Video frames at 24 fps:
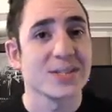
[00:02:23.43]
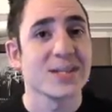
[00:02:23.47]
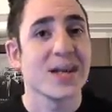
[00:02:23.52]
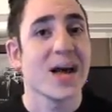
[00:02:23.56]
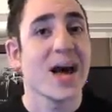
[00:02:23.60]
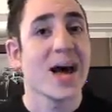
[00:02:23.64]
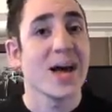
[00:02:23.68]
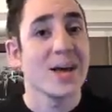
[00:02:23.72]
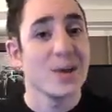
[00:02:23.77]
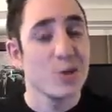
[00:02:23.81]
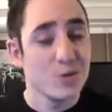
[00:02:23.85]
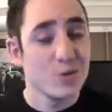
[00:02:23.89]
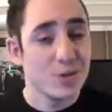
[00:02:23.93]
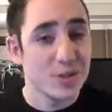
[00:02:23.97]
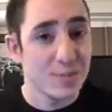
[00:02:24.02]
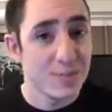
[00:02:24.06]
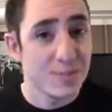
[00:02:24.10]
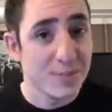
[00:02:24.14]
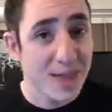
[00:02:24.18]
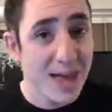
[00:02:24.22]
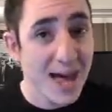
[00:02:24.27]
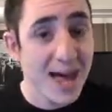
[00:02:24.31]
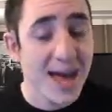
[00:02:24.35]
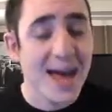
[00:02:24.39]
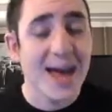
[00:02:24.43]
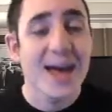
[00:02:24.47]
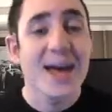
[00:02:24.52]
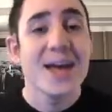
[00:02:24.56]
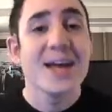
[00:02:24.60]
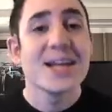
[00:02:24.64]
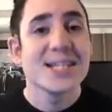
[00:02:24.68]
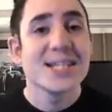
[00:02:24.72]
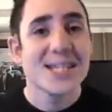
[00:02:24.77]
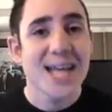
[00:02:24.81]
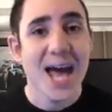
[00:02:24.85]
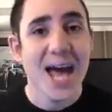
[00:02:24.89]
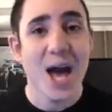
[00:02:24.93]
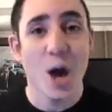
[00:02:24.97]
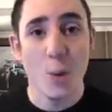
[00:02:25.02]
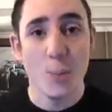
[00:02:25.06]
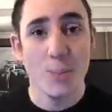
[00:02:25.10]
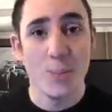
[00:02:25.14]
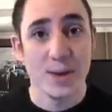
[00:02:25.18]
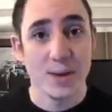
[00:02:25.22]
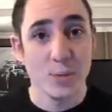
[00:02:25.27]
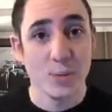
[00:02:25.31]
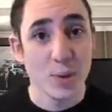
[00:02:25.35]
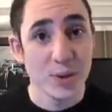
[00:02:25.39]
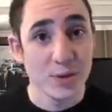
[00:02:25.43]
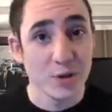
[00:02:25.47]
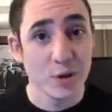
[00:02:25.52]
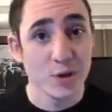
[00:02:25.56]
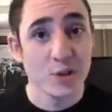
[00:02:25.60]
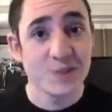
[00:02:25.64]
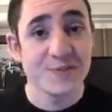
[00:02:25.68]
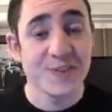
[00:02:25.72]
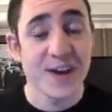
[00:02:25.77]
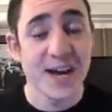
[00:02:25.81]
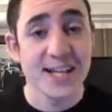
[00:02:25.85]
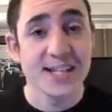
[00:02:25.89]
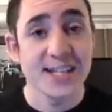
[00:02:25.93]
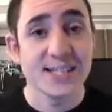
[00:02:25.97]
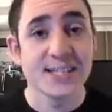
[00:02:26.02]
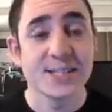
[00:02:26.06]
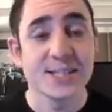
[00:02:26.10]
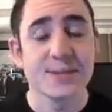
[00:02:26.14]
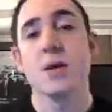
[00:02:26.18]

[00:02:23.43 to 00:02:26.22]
I use them there to help me win those fights.